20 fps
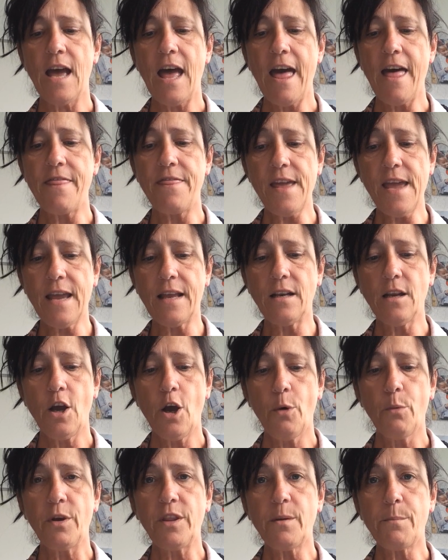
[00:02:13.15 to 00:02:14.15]
and then,
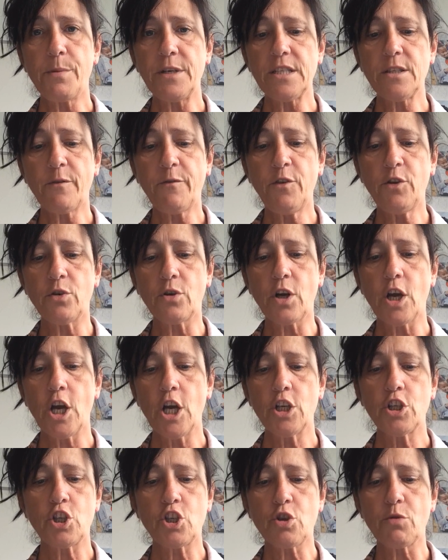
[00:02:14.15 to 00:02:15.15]
with a bit of luck,
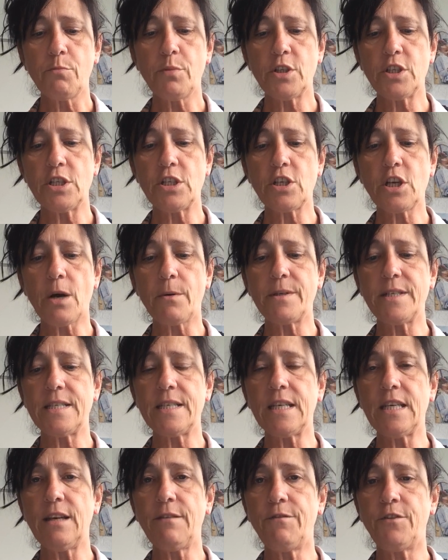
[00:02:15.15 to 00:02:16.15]
somebody's going
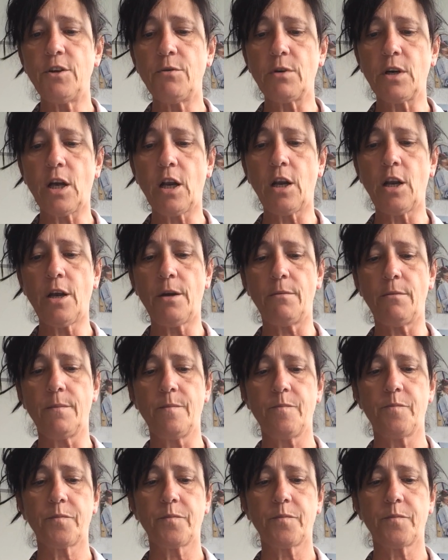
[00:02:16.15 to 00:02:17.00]
to give you a clue.